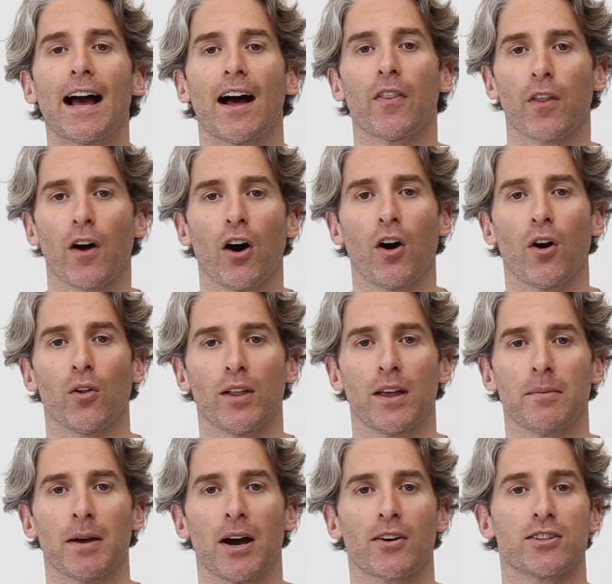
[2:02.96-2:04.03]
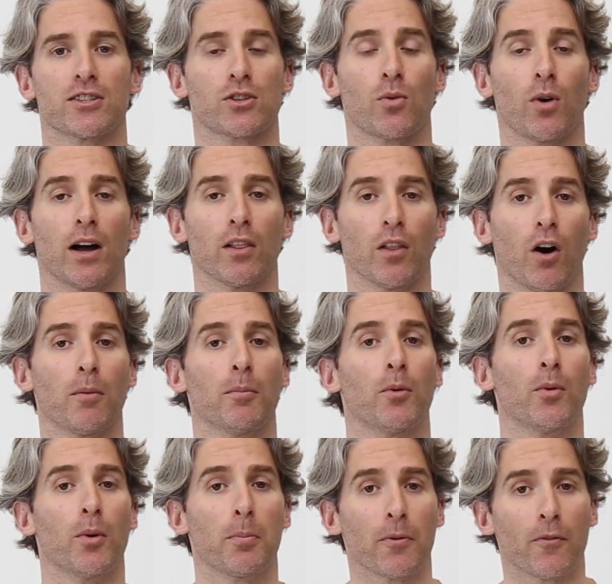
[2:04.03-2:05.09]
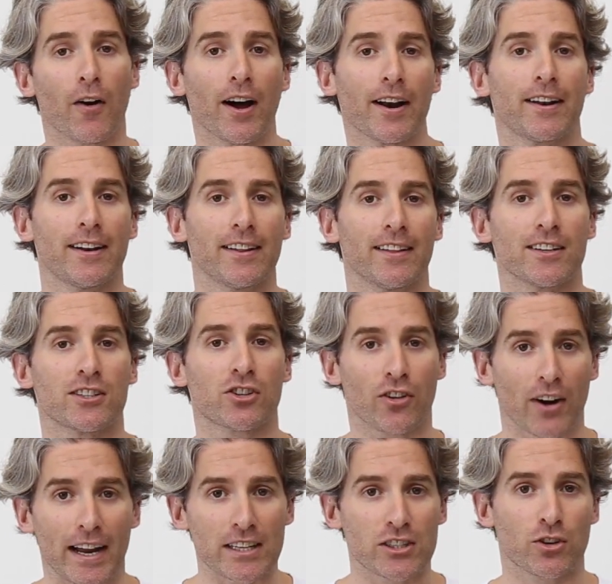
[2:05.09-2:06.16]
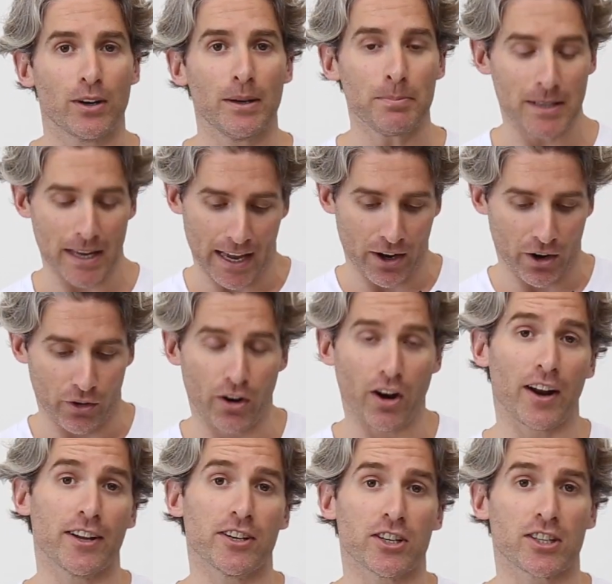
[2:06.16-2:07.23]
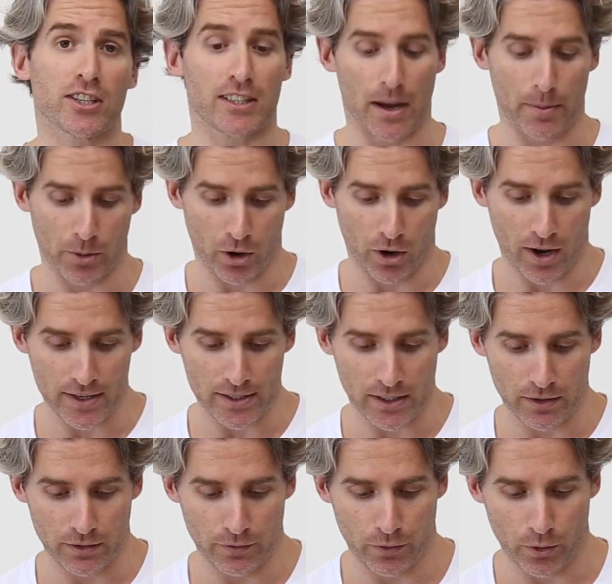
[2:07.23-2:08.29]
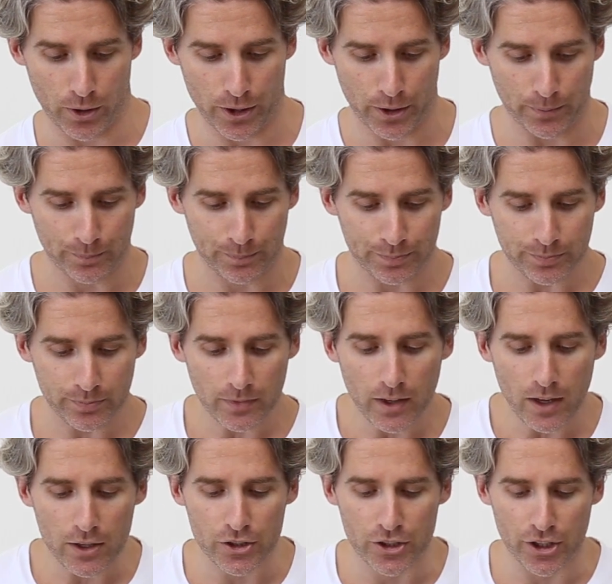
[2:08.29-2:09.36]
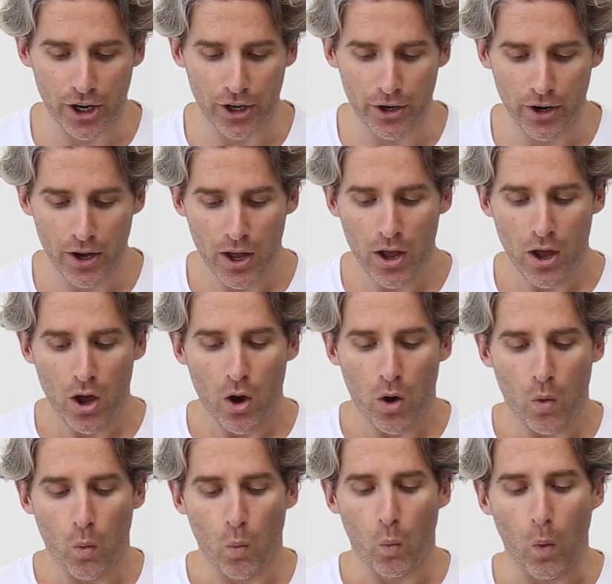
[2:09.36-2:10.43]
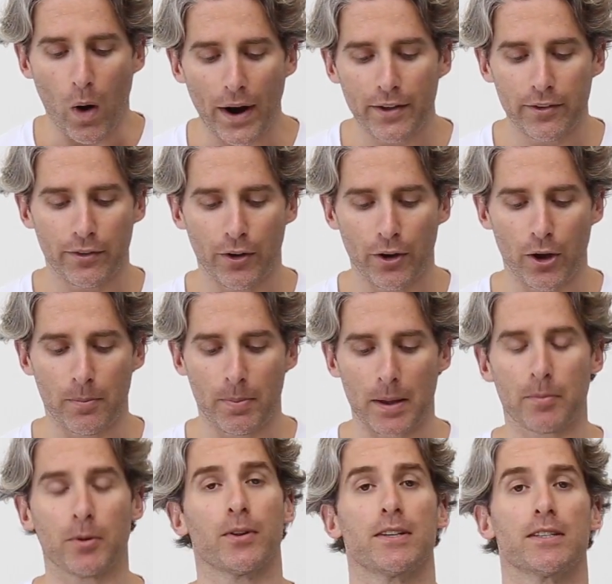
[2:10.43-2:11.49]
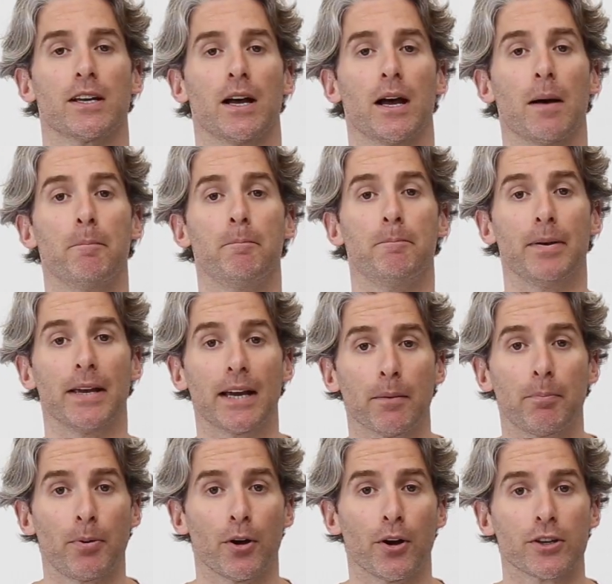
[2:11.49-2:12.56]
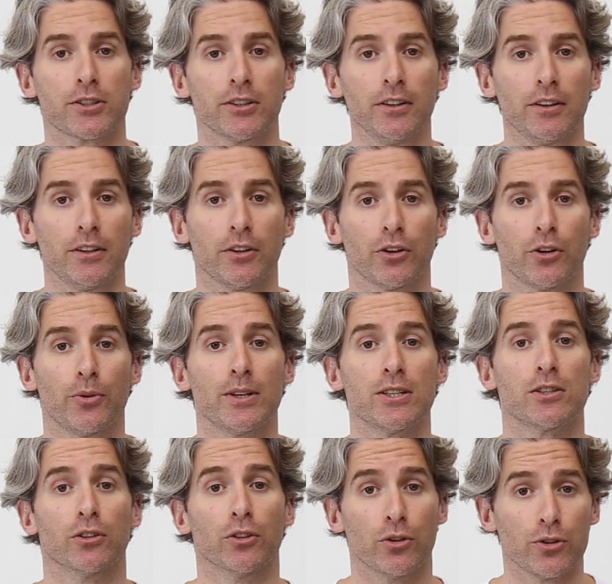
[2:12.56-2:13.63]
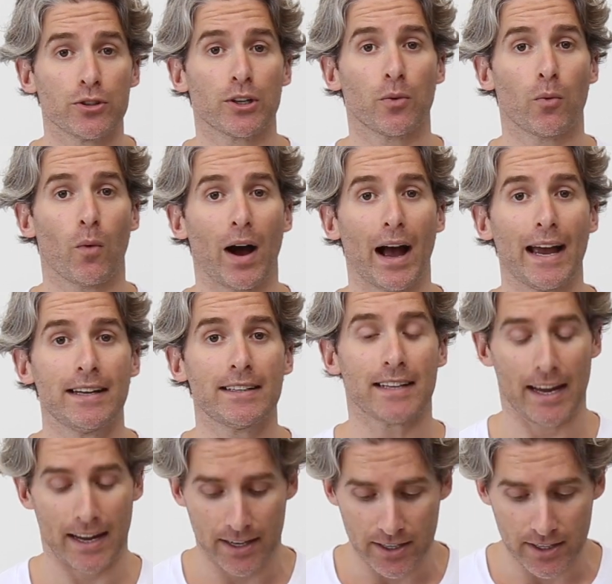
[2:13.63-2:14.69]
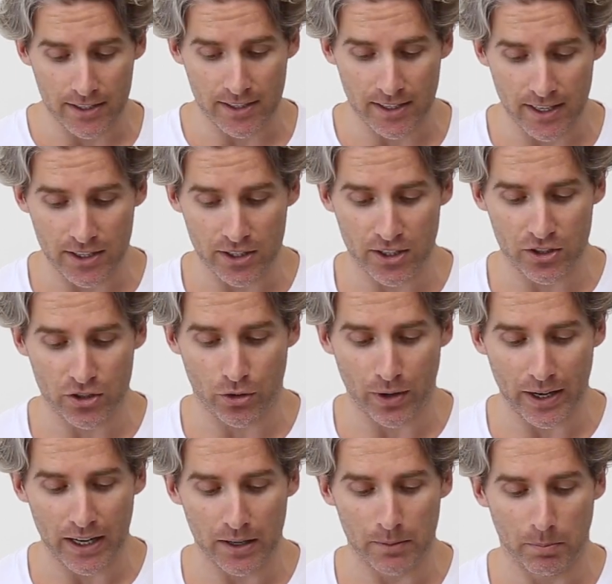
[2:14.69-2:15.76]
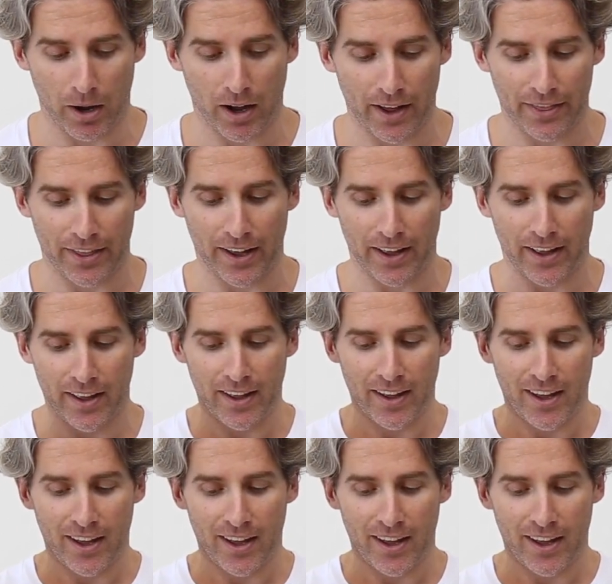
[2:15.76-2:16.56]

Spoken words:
out the whole email because it's quite long, but we'll provide it in the transcript and I'll kind of just summarize it for you. So one of her people is a bigger person who is losing weight and is triggered by the